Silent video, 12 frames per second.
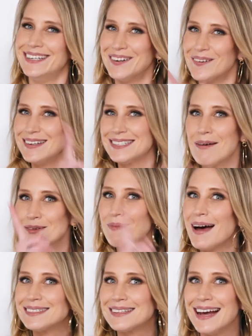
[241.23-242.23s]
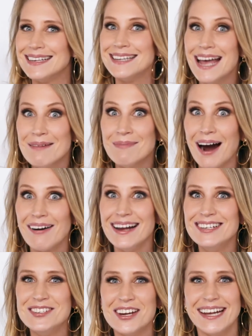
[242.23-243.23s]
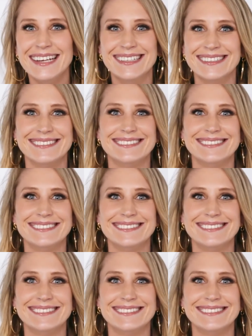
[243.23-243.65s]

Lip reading: It always comes back to that damn RNG.